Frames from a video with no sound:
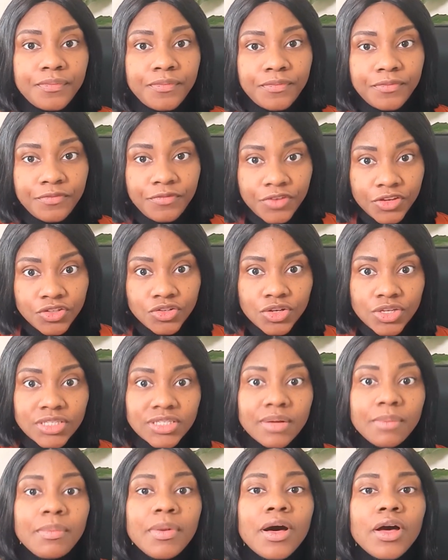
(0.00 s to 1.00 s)
video
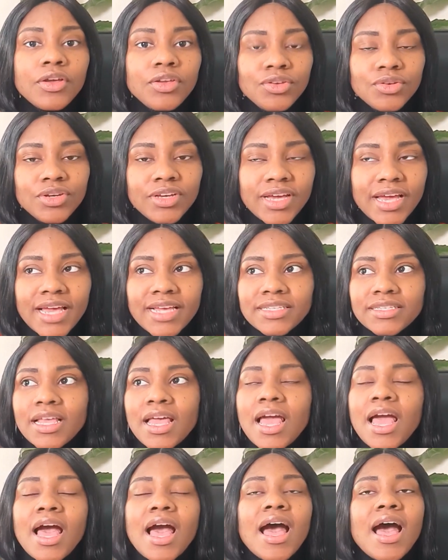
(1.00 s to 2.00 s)
is about you guys,
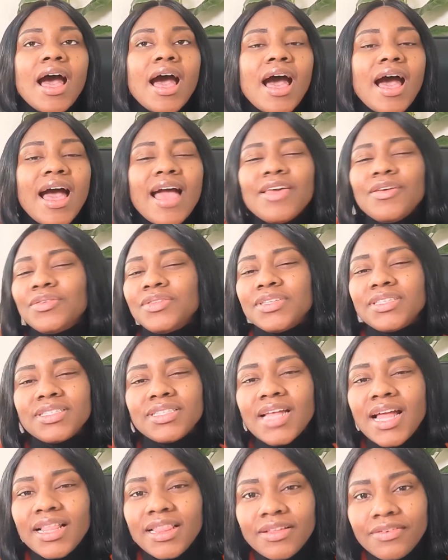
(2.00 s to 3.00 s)
I
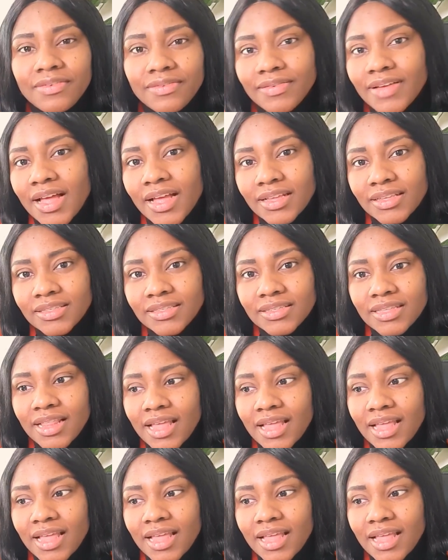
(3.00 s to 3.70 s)
understand the fact,